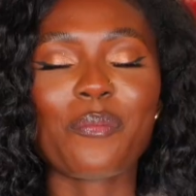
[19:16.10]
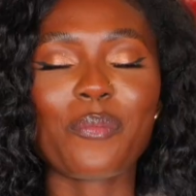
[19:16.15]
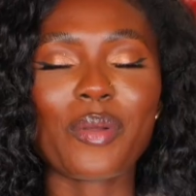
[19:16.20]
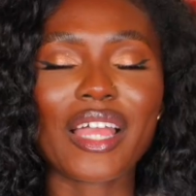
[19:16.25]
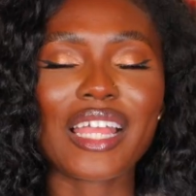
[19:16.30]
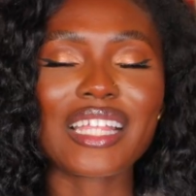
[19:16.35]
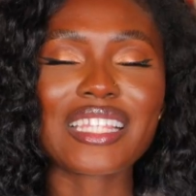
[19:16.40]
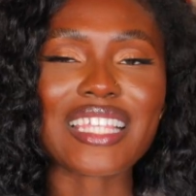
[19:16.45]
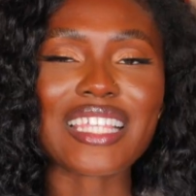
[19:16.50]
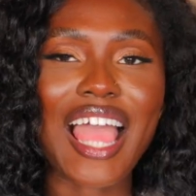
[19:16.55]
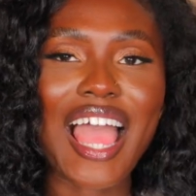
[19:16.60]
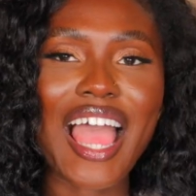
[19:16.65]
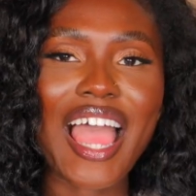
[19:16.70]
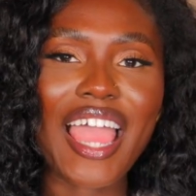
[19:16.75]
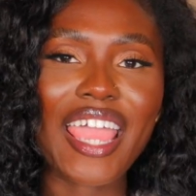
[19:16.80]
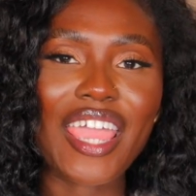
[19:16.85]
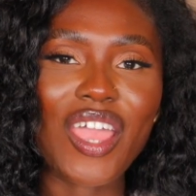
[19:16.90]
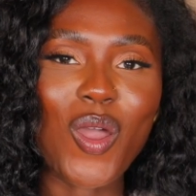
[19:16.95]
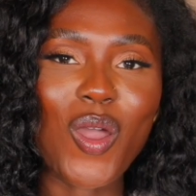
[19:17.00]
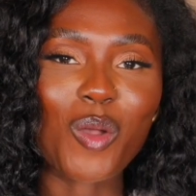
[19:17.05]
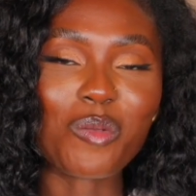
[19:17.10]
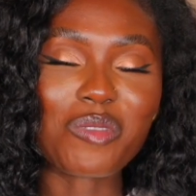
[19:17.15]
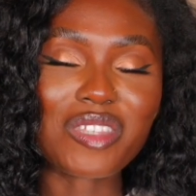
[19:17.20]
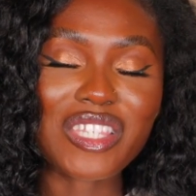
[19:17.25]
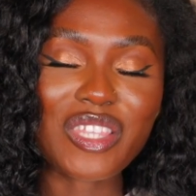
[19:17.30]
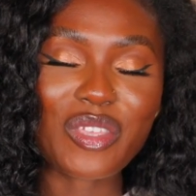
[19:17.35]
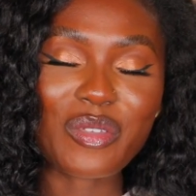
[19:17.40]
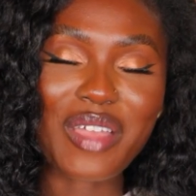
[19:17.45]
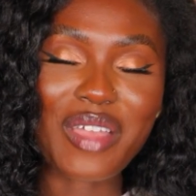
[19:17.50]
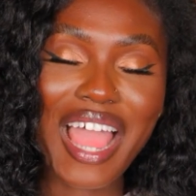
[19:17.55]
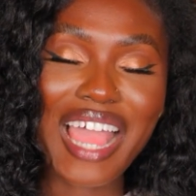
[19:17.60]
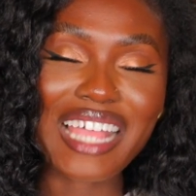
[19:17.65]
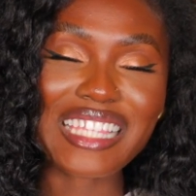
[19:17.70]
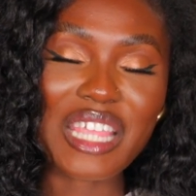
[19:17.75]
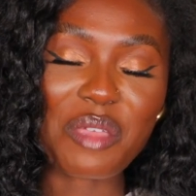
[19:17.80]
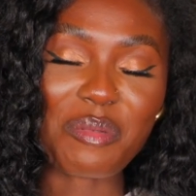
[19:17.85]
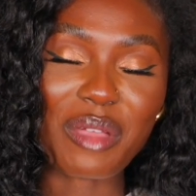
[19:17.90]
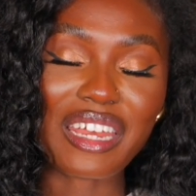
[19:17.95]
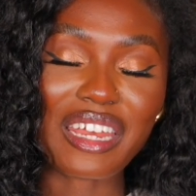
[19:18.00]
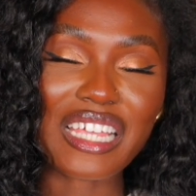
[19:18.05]
But I hope to see you
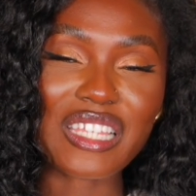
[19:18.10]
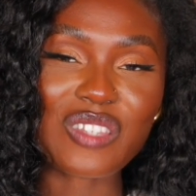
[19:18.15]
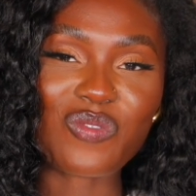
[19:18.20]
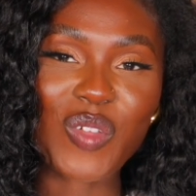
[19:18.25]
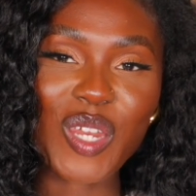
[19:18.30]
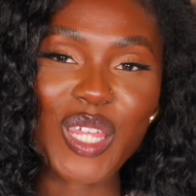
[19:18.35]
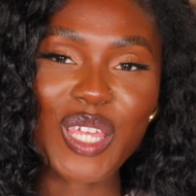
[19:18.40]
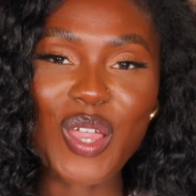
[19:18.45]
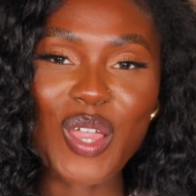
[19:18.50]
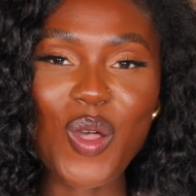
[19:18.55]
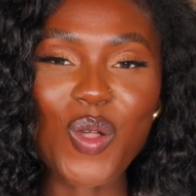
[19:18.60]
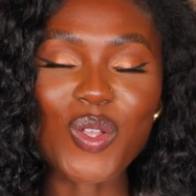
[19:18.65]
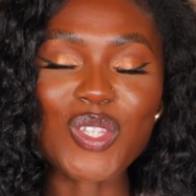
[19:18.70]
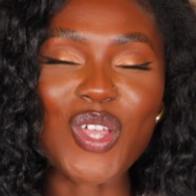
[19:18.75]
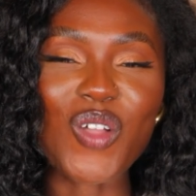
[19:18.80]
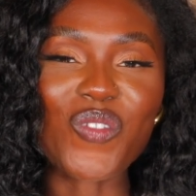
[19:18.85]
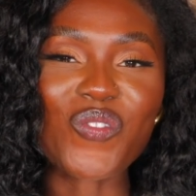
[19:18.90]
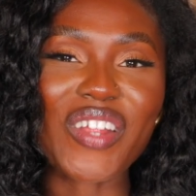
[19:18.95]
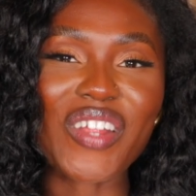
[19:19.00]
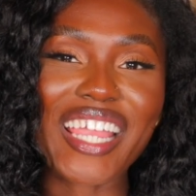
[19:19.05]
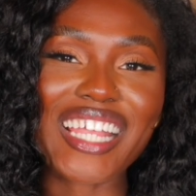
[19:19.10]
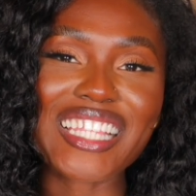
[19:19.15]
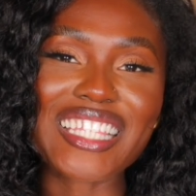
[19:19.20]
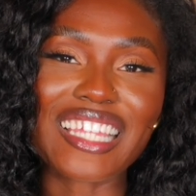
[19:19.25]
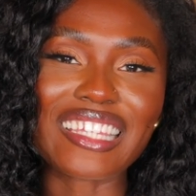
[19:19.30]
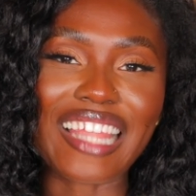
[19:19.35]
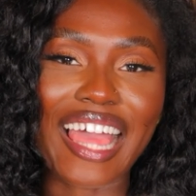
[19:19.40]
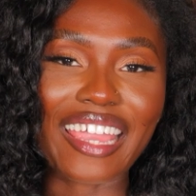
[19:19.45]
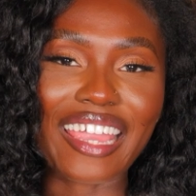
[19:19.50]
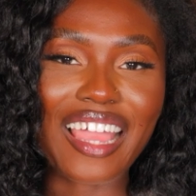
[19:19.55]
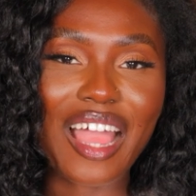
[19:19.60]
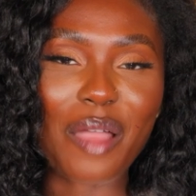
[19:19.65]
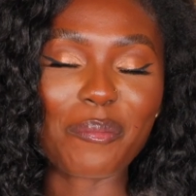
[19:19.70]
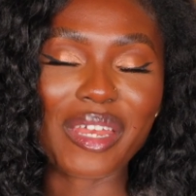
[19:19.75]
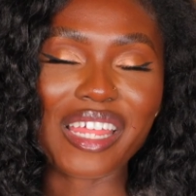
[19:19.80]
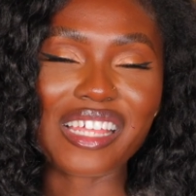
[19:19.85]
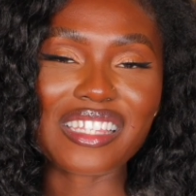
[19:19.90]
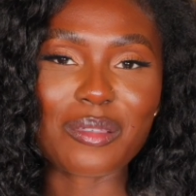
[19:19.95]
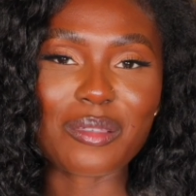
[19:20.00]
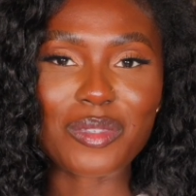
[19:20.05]
guys in my next video. Don't forget to like,
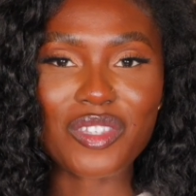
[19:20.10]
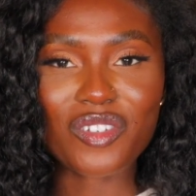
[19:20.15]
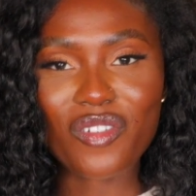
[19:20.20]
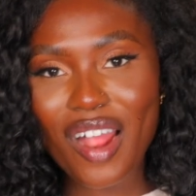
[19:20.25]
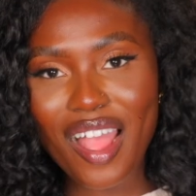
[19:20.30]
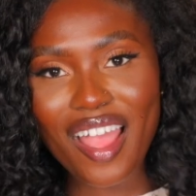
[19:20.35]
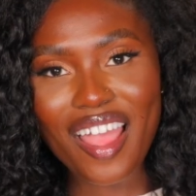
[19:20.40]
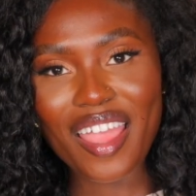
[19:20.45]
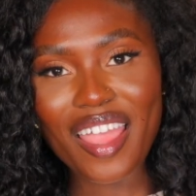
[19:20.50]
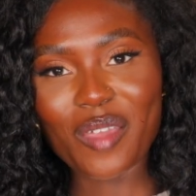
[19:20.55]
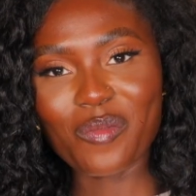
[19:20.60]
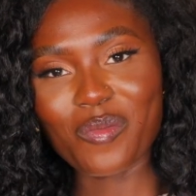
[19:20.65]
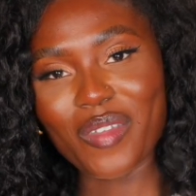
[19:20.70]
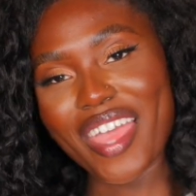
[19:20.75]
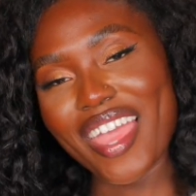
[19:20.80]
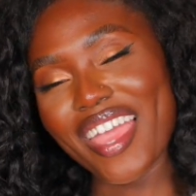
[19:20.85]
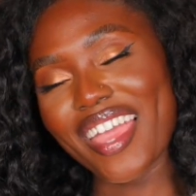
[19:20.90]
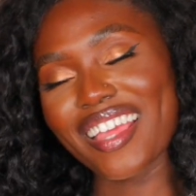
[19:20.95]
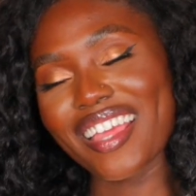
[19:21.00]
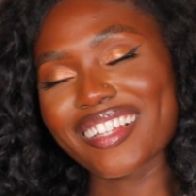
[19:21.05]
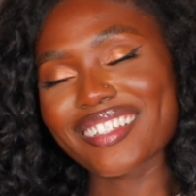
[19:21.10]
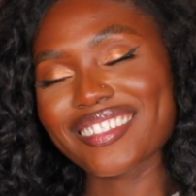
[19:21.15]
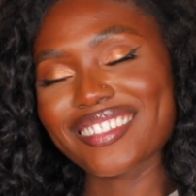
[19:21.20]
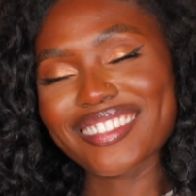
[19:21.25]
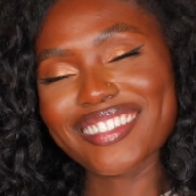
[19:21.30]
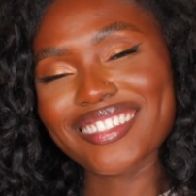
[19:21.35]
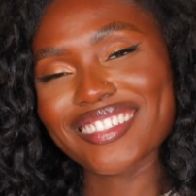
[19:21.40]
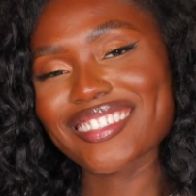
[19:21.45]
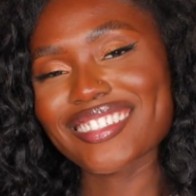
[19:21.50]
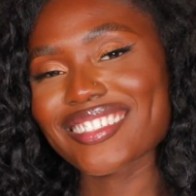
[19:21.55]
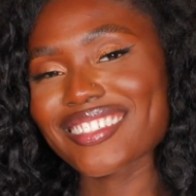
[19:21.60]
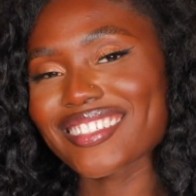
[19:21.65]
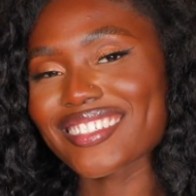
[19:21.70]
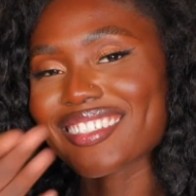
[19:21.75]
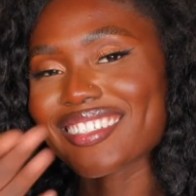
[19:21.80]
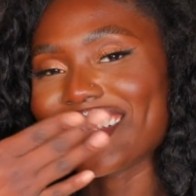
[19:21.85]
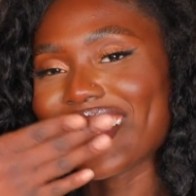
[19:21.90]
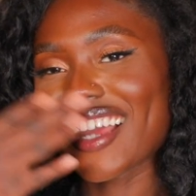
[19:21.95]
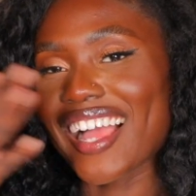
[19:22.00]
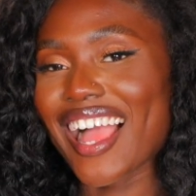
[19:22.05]
comment, and subscribe, and
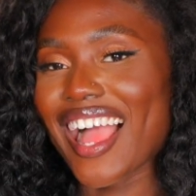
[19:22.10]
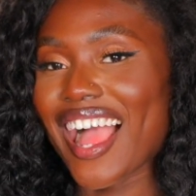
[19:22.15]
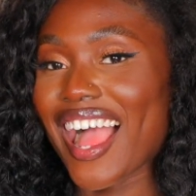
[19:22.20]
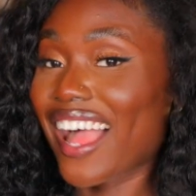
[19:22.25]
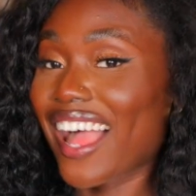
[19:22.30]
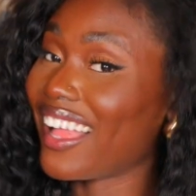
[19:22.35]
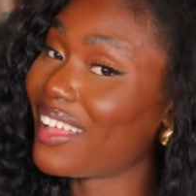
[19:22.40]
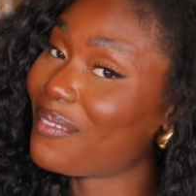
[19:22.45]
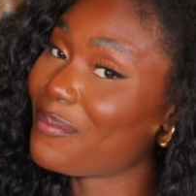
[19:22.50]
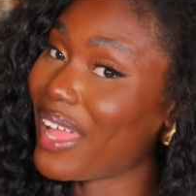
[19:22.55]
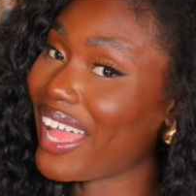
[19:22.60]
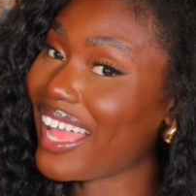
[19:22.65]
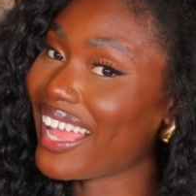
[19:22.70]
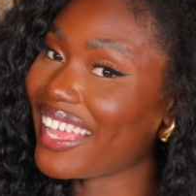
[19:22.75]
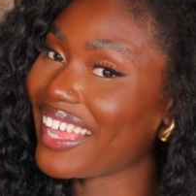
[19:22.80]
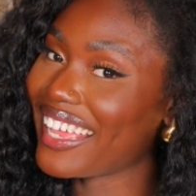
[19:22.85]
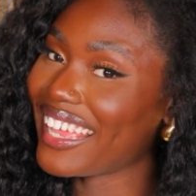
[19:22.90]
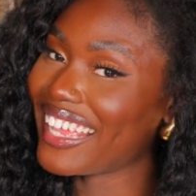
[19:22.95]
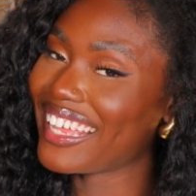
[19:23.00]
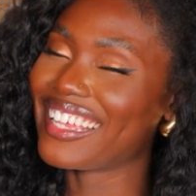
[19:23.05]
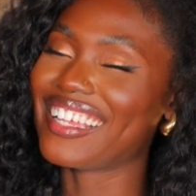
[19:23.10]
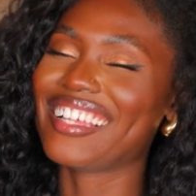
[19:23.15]
bye.